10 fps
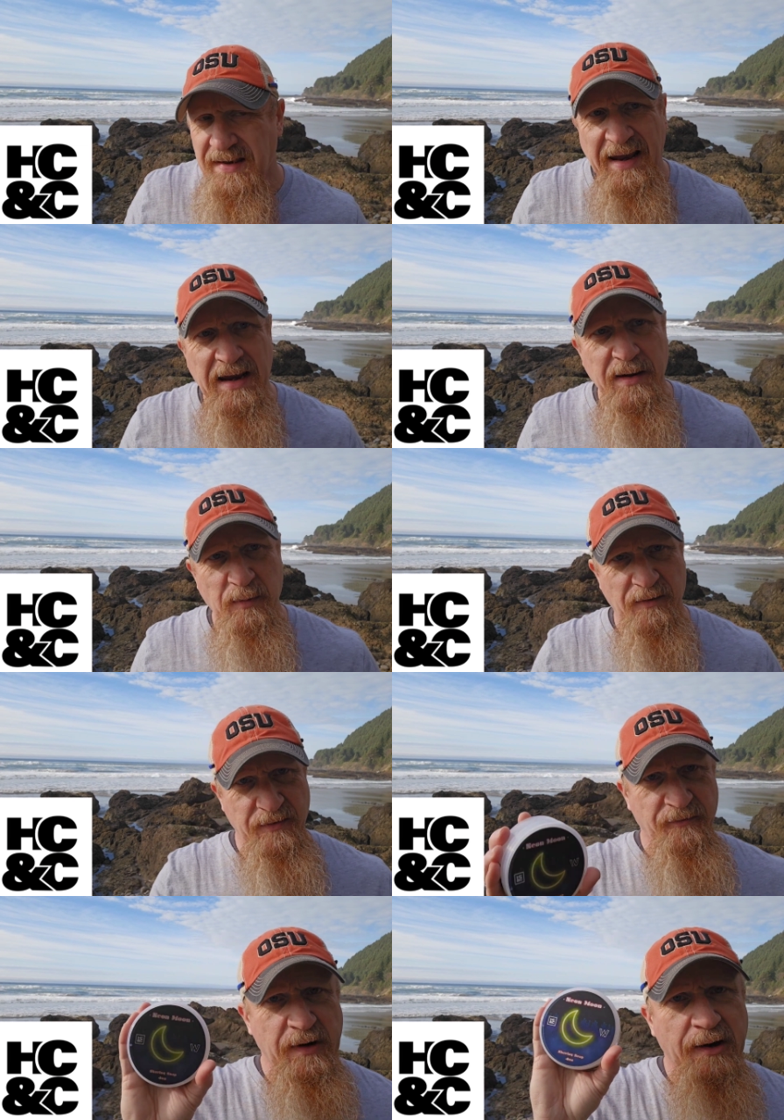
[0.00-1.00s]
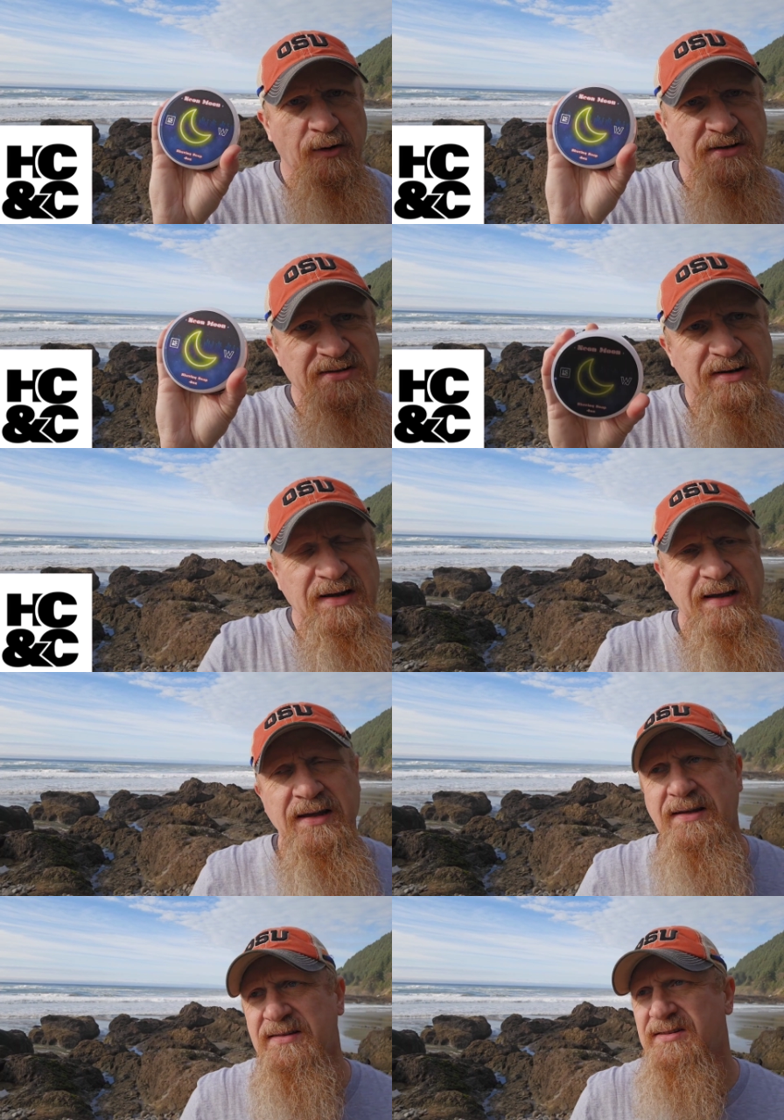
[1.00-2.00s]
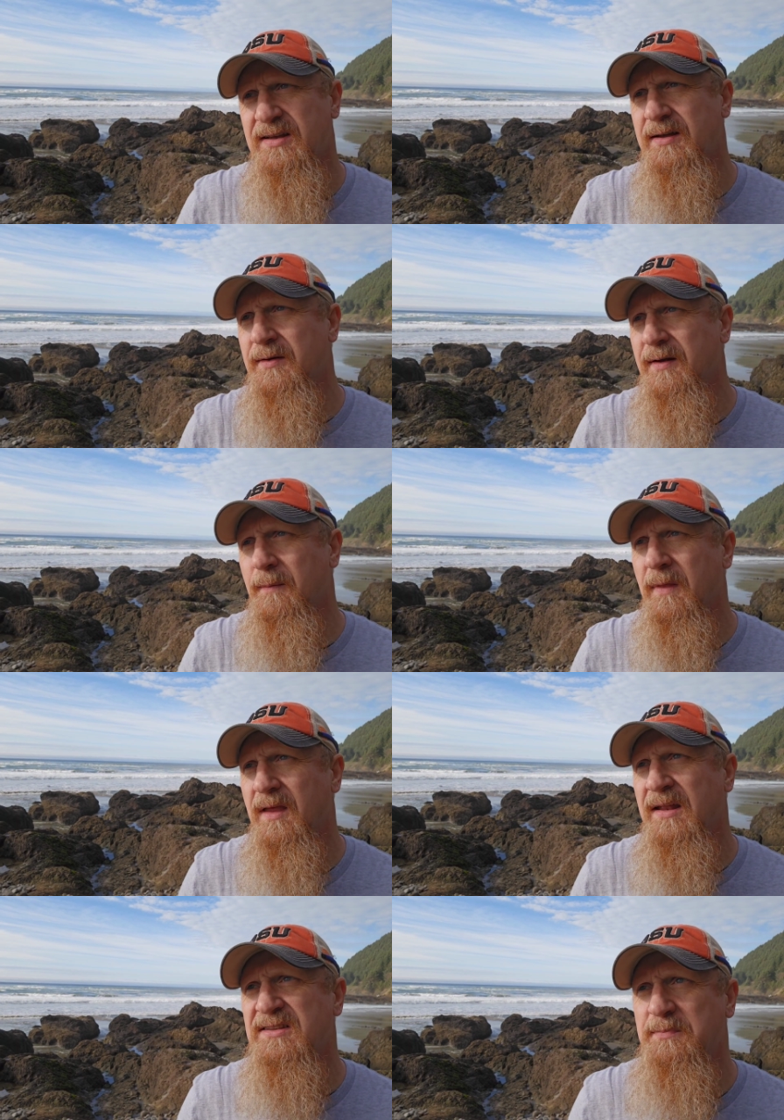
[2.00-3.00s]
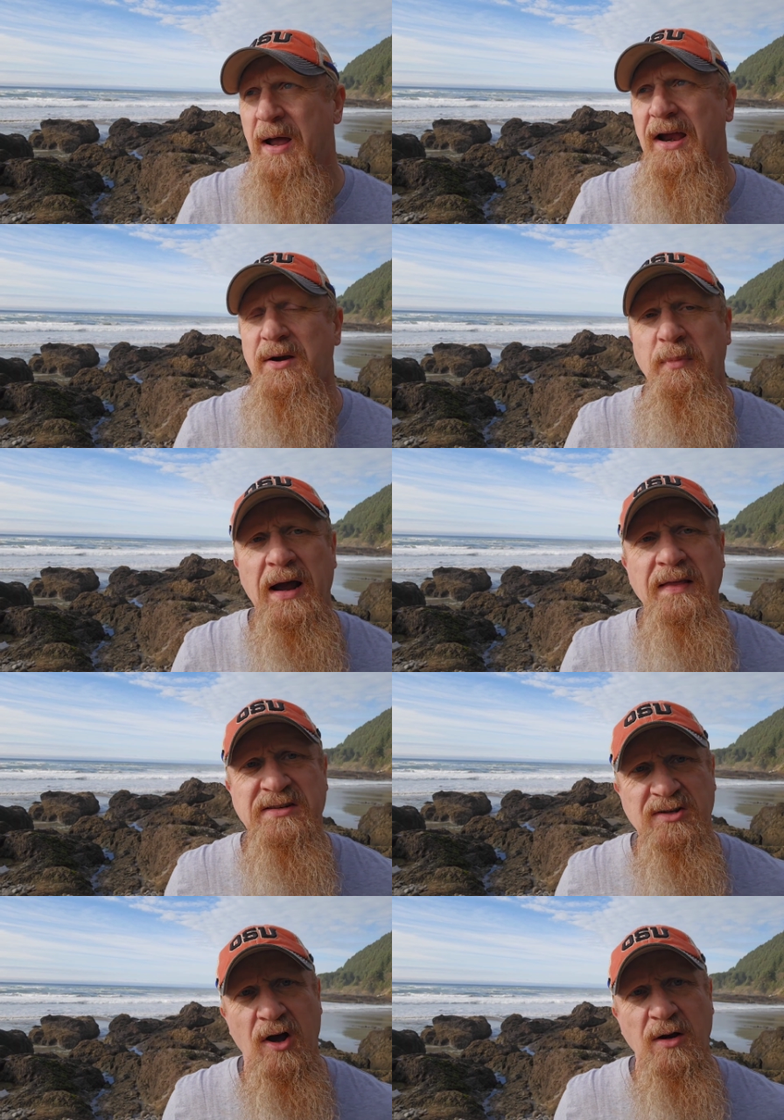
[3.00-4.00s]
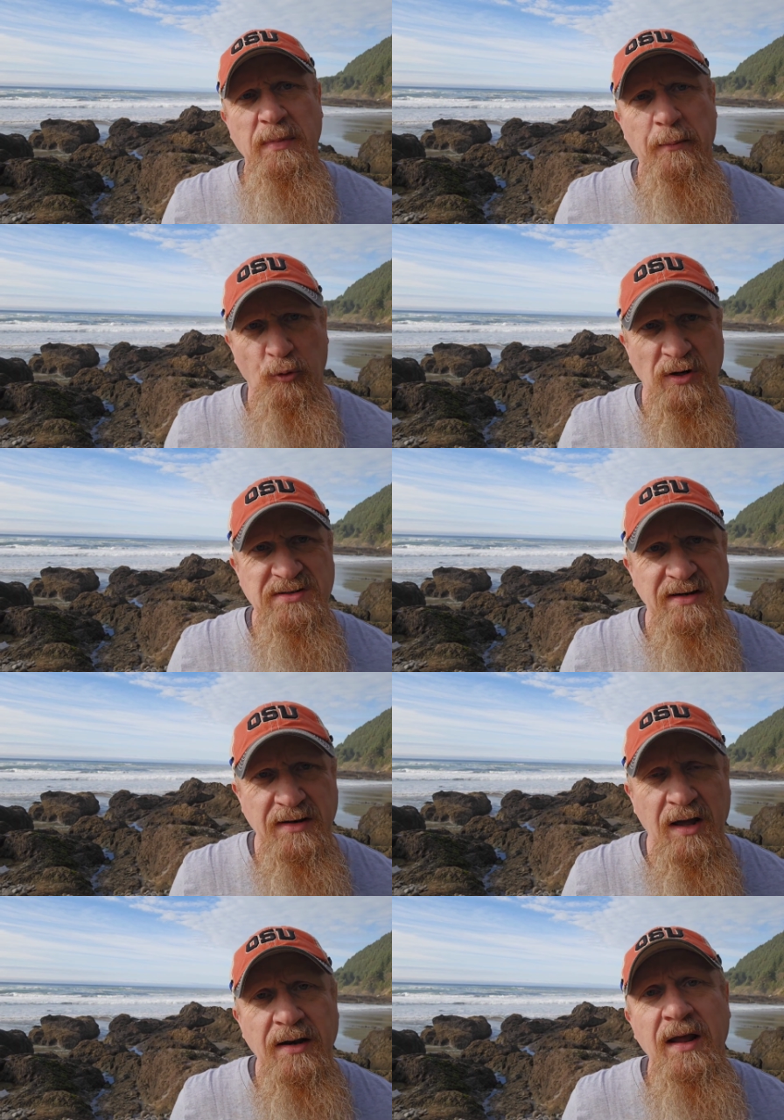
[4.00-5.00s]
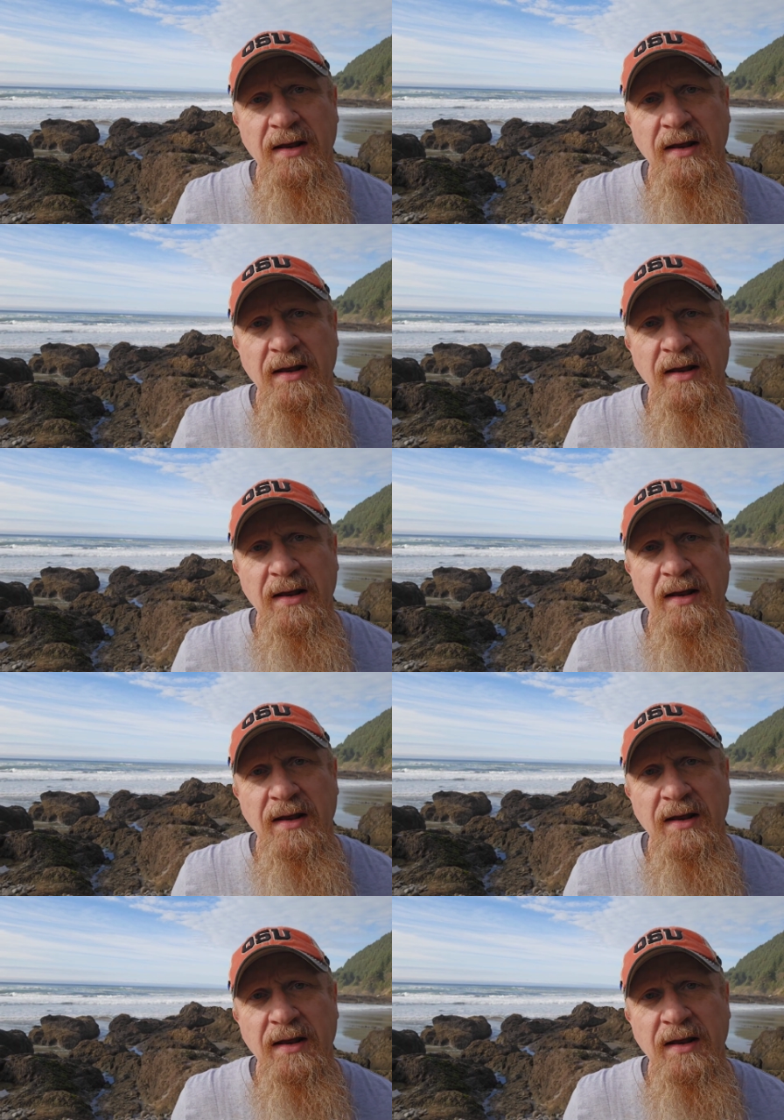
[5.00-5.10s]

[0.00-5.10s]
name of the fragrance is inspired by the song by Brooks and Dunn,